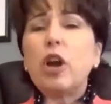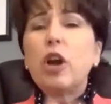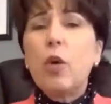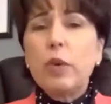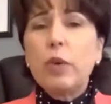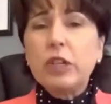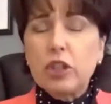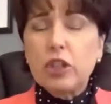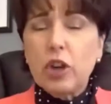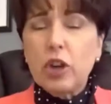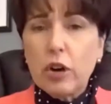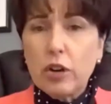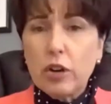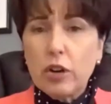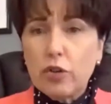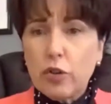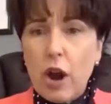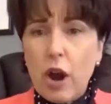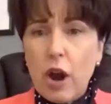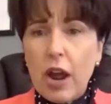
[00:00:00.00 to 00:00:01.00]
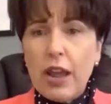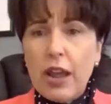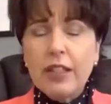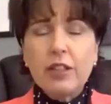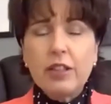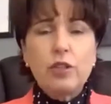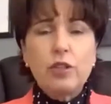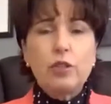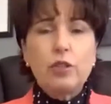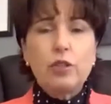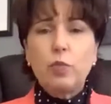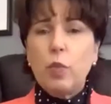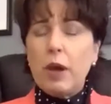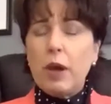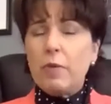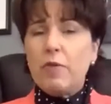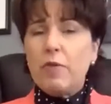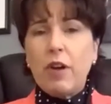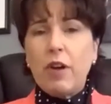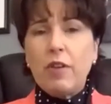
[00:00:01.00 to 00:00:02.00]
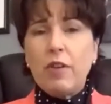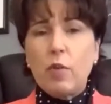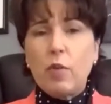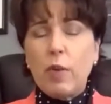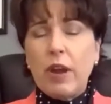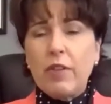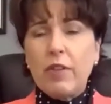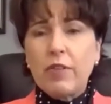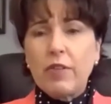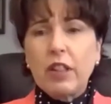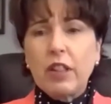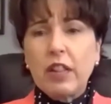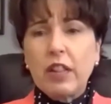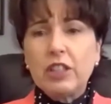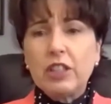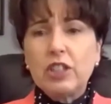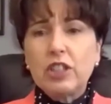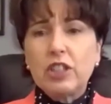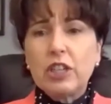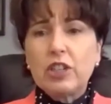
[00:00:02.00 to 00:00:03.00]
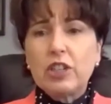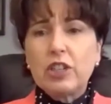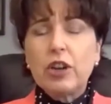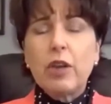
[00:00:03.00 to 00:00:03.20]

we started trying, this was way before I ever ran for the legislature.